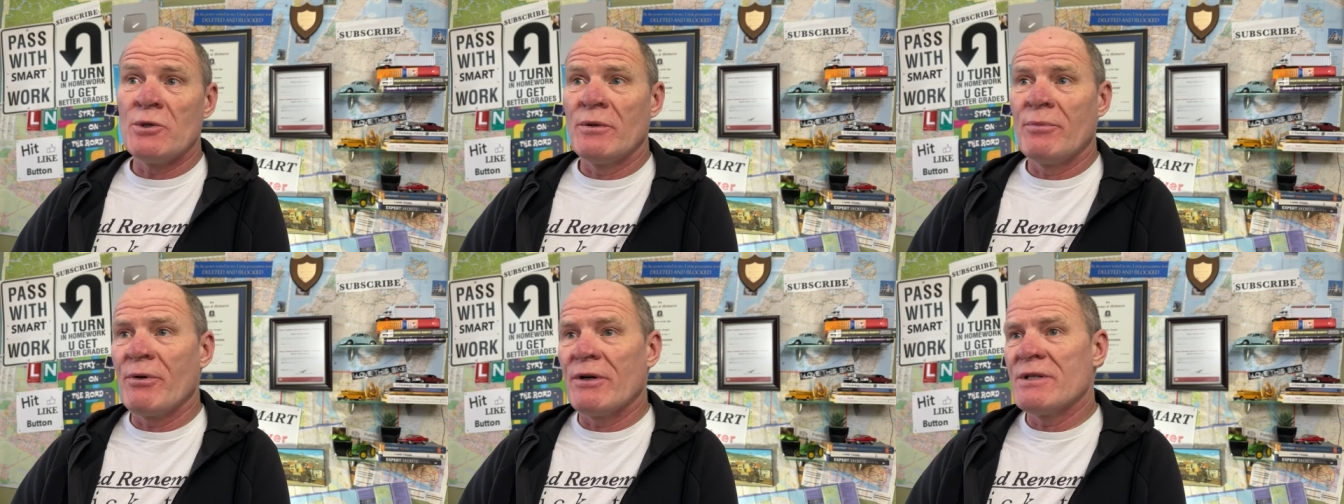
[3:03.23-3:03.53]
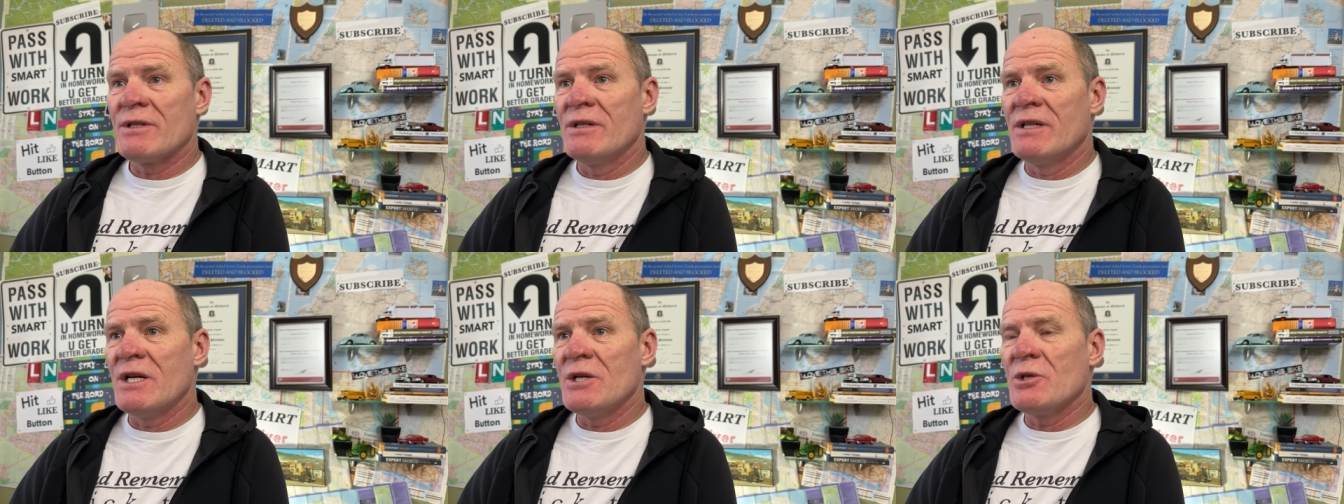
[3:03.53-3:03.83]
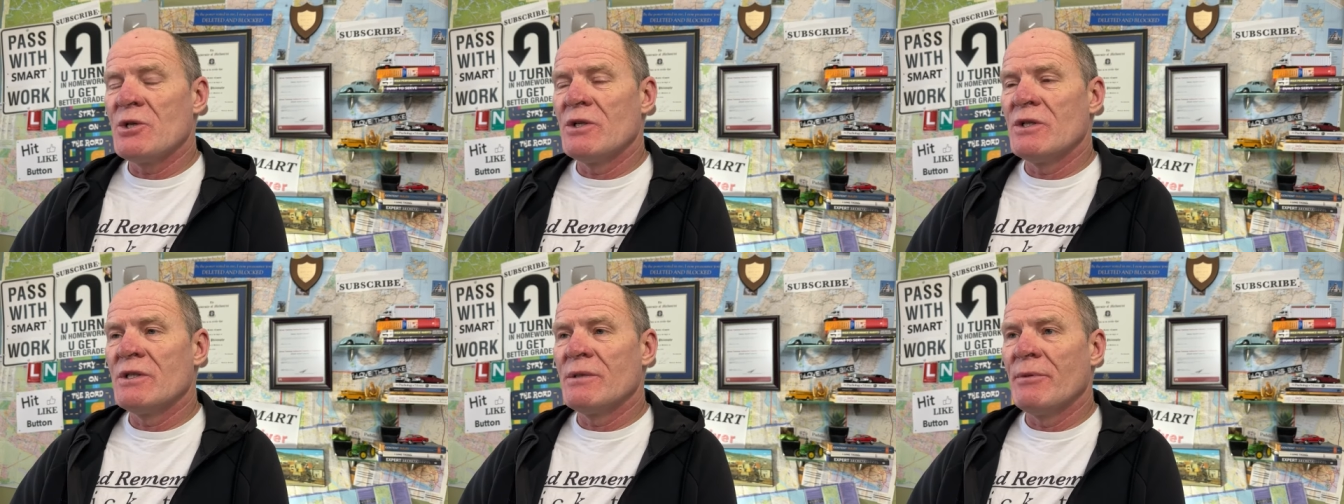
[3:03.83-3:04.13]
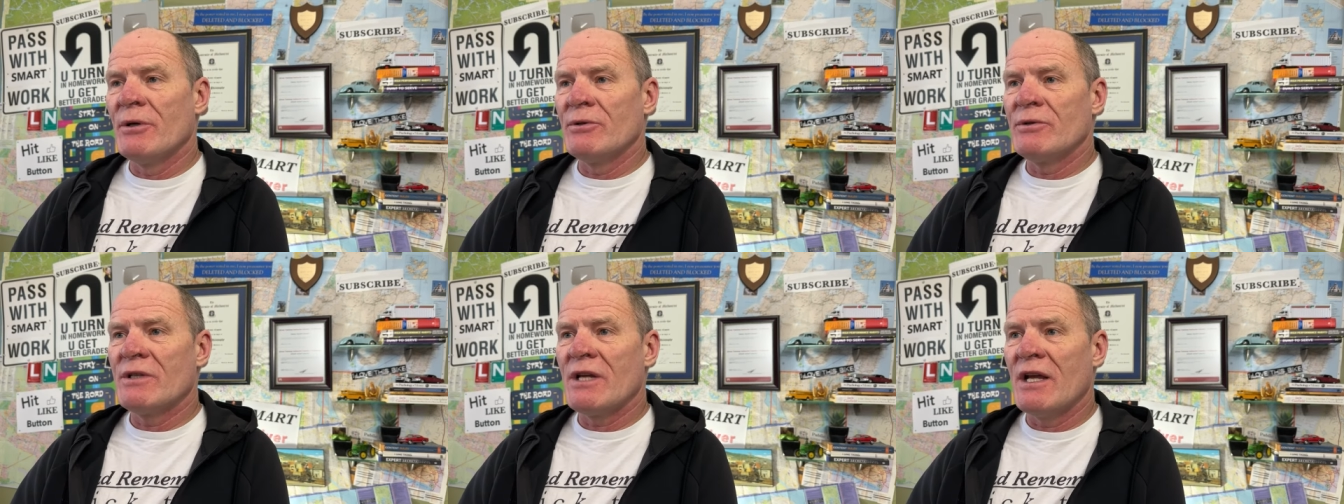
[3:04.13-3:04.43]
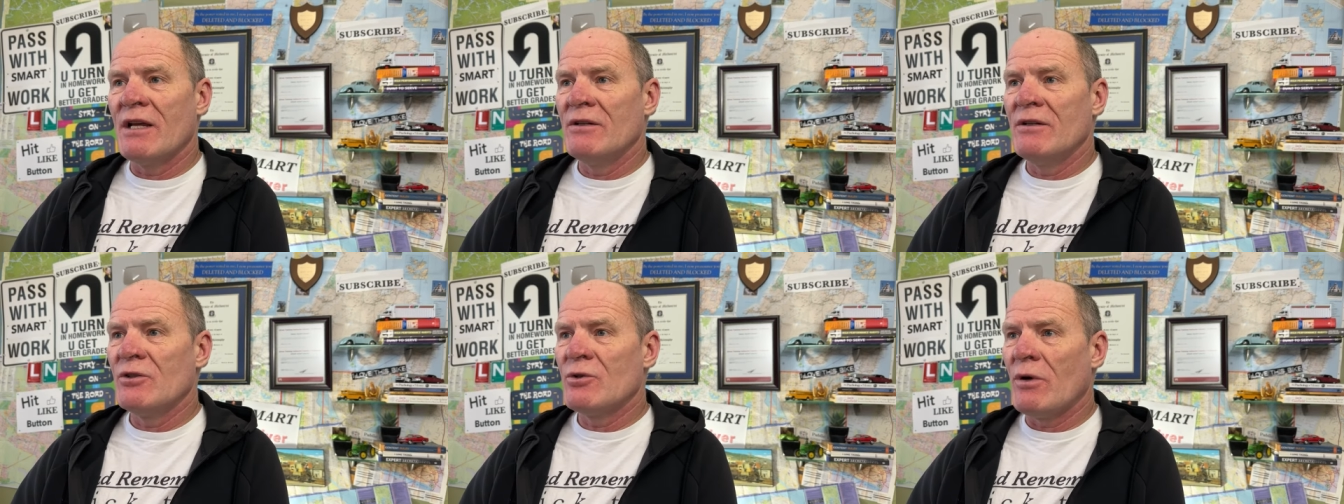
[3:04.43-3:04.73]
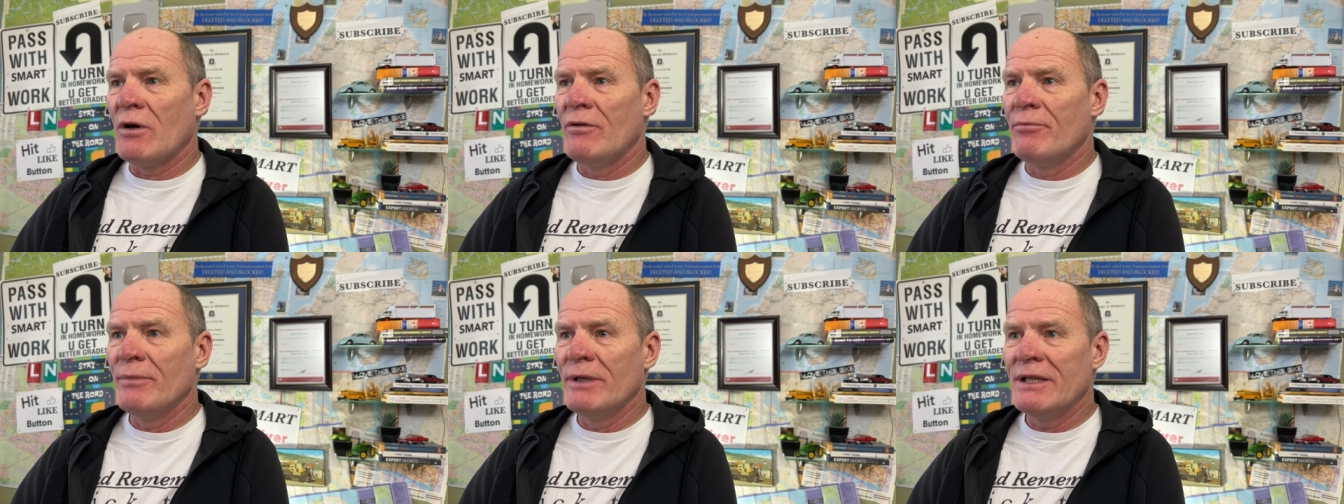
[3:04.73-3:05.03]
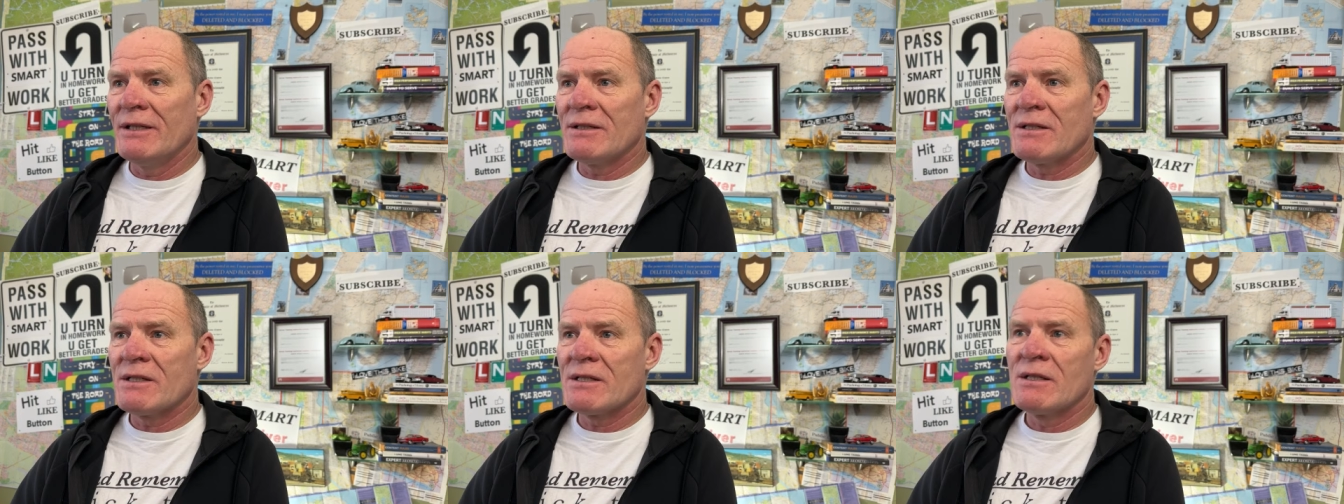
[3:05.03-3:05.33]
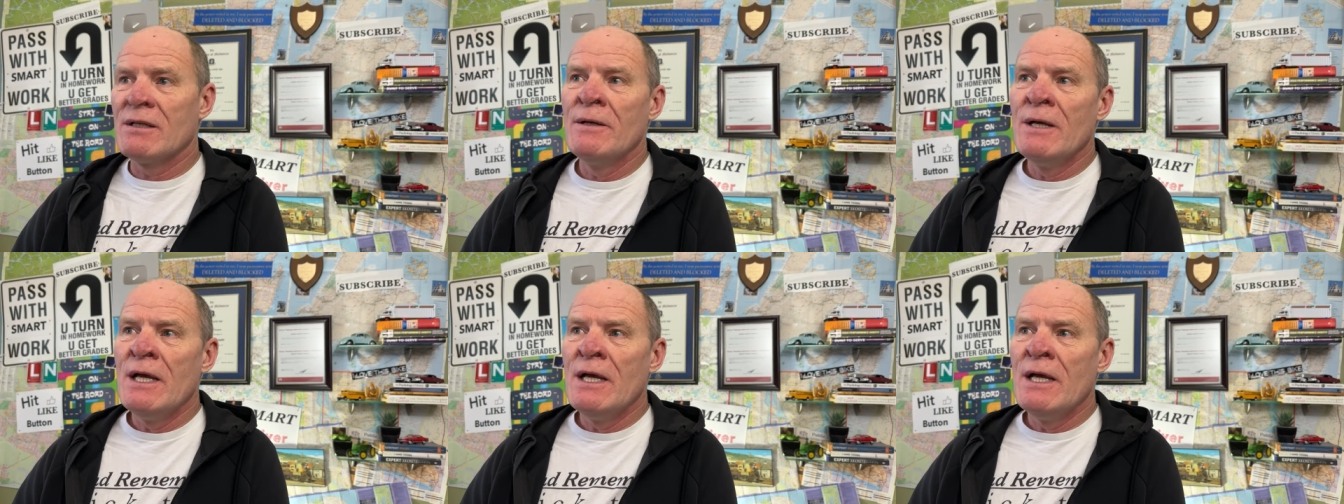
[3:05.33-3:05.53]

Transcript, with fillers: The presentation is about 10, 12 minutes.